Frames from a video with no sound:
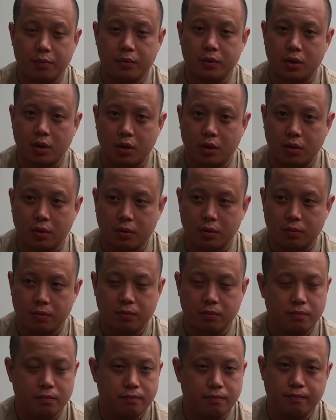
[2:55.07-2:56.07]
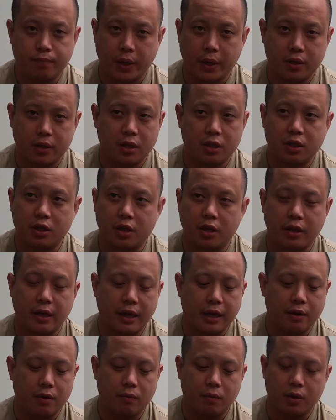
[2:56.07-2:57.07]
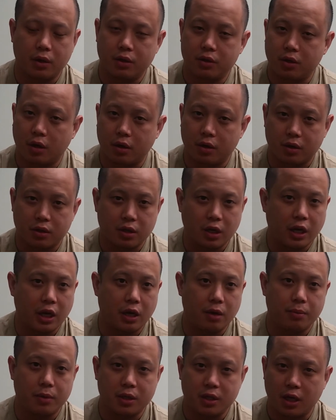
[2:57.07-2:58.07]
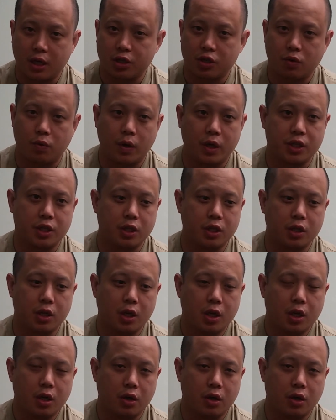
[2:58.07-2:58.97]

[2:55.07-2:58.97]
So pay attention to that, whether it's on an exam, a test question,